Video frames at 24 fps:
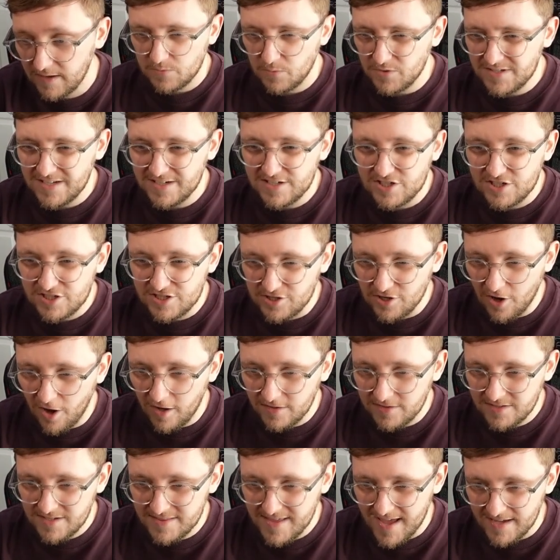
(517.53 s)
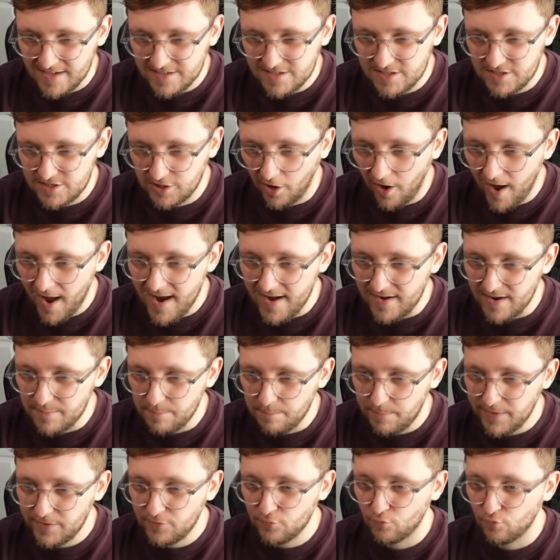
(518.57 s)
Someone said a starter that has died
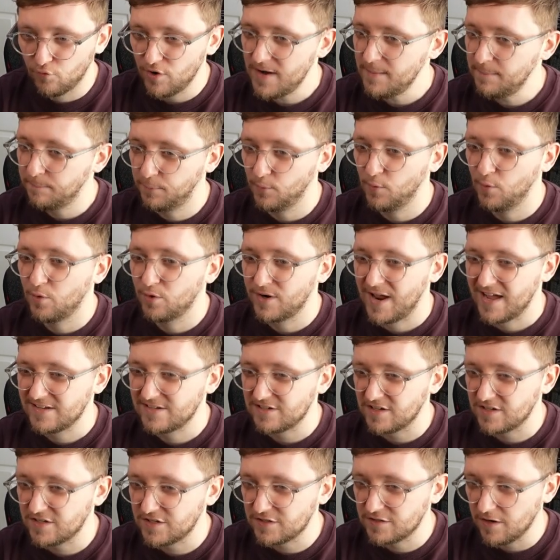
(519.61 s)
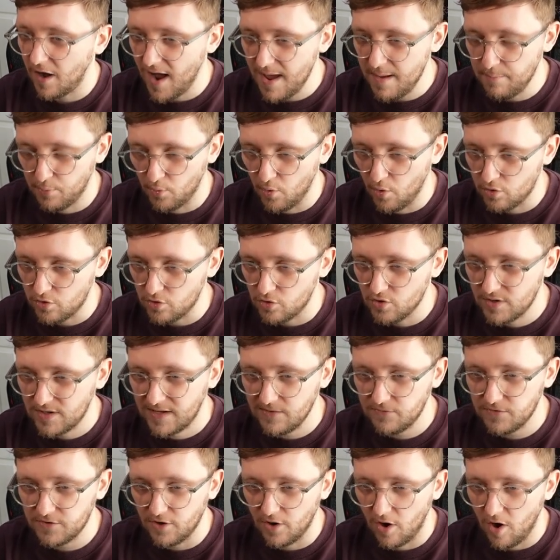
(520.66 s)
and been reborn as a cyborg or
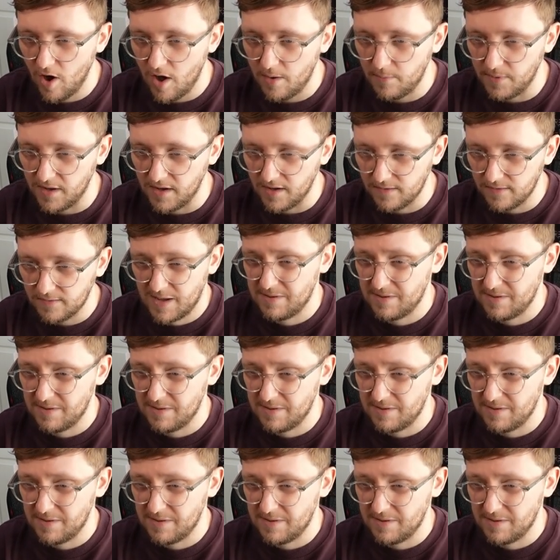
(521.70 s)
given armor.